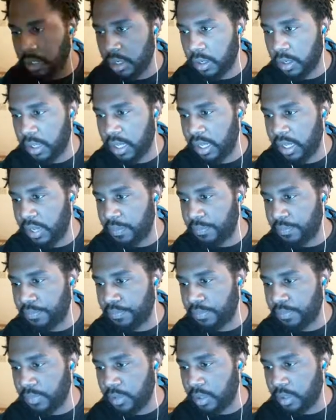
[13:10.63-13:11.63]
Okay.
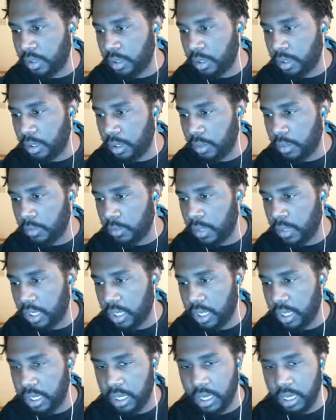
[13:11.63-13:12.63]

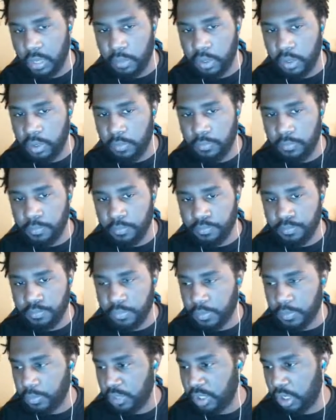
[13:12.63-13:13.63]
Okay, I, I will.
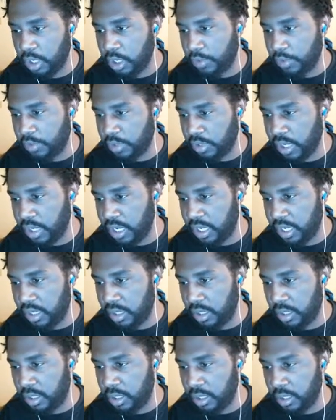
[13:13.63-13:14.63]
I'm sorry for trying to